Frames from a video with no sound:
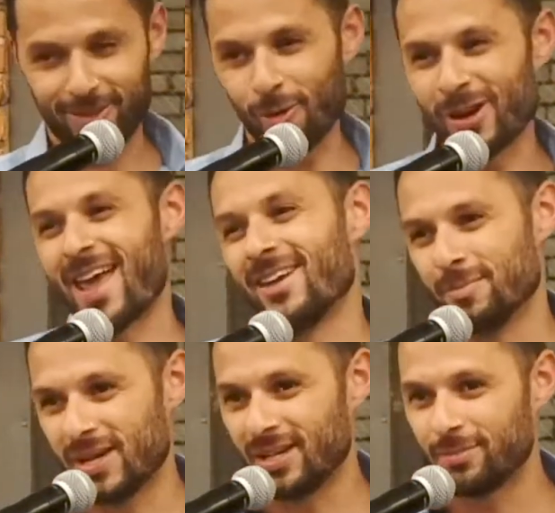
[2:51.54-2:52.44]
don't hate
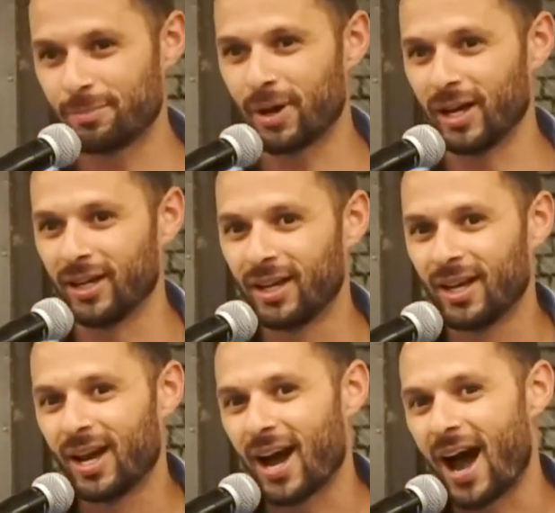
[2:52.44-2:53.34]
me, but
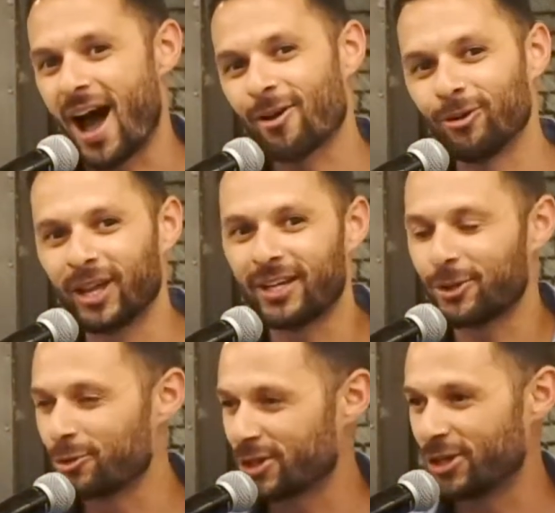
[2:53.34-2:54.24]
I don't like
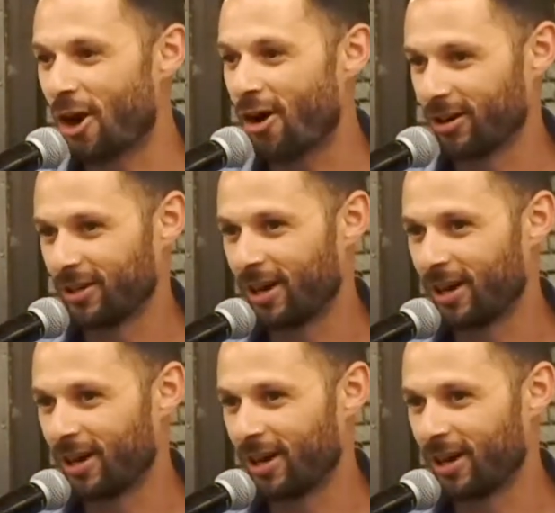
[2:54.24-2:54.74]
using Yarn.